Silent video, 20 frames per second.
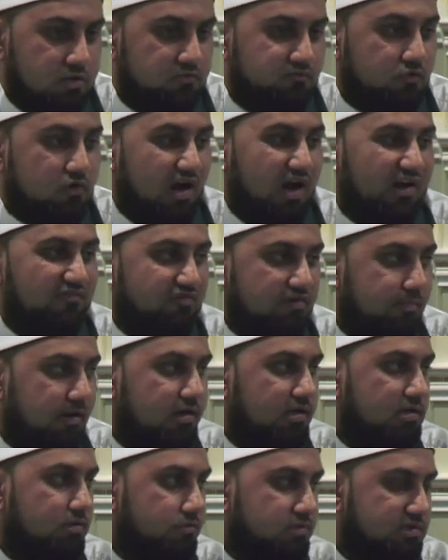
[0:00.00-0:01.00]
for
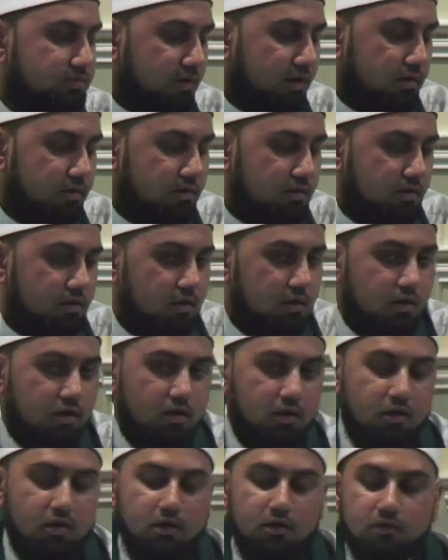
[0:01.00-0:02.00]
everybody to respond.
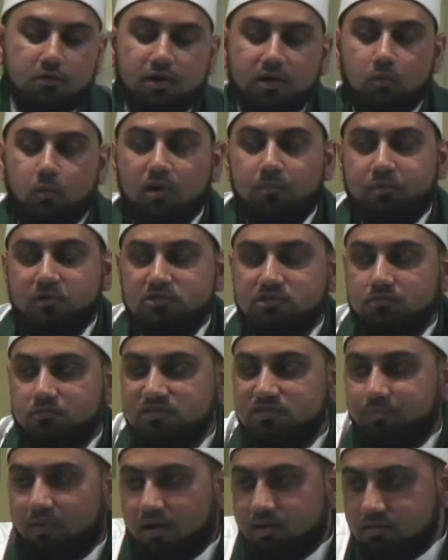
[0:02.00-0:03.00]
All right, one person
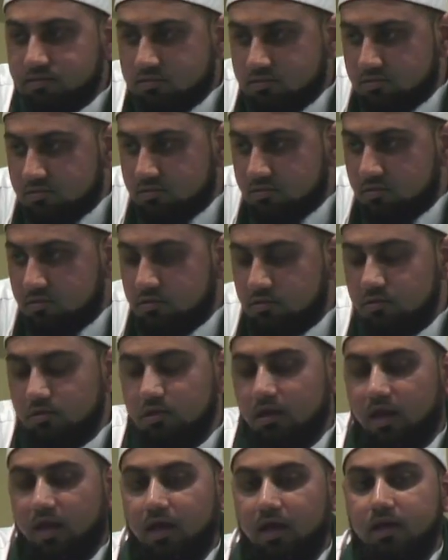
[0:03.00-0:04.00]
responds,
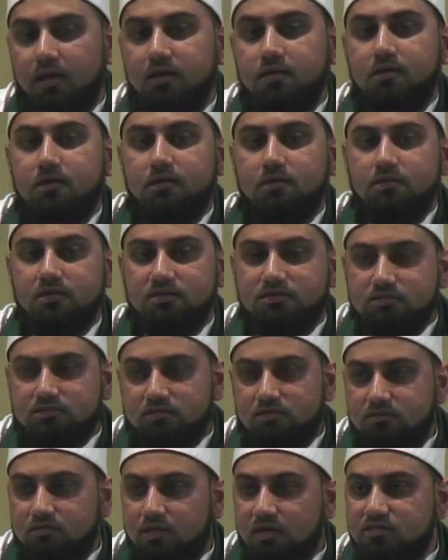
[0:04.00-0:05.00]
and
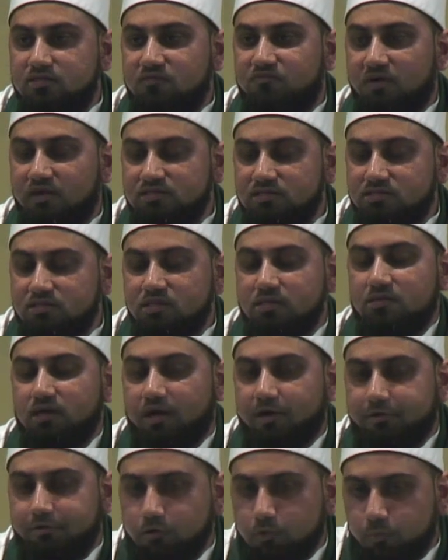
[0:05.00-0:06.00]
that suffices the
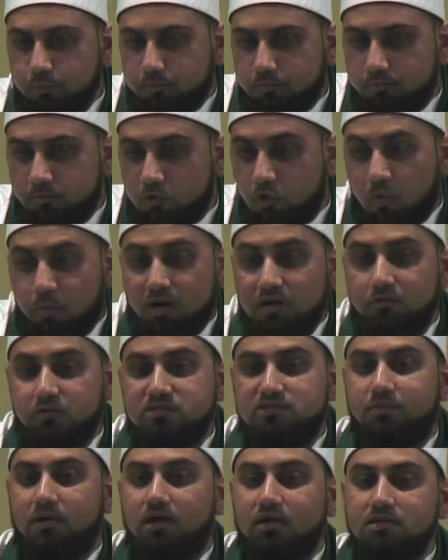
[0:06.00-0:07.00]
entire group. Nobody
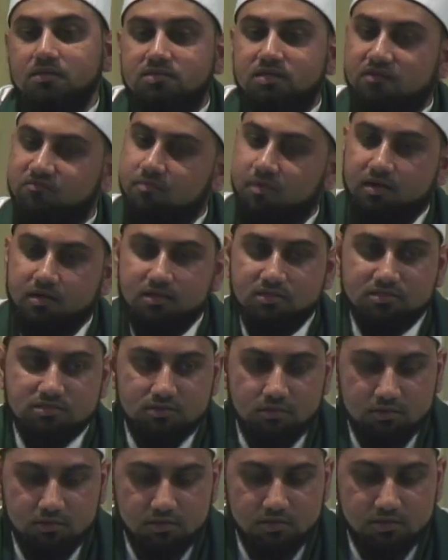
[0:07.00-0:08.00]
responds, everybody
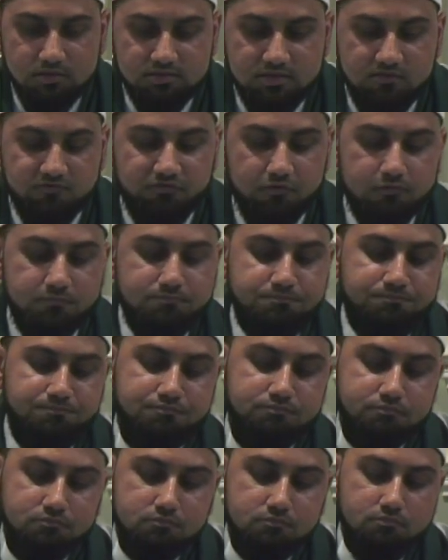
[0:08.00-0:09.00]
is sinful.
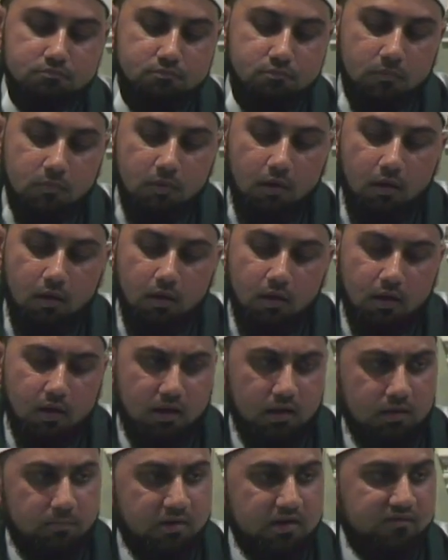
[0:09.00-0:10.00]

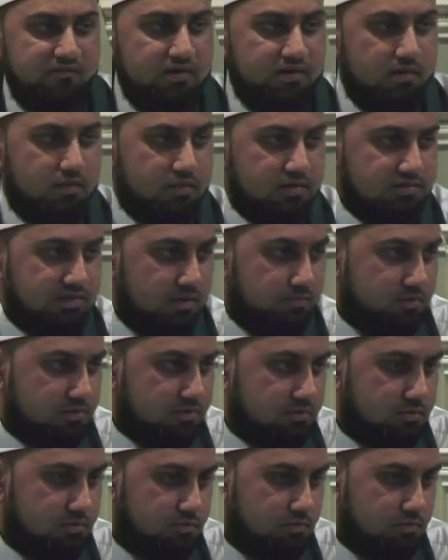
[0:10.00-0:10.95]
Anybody have any other examples?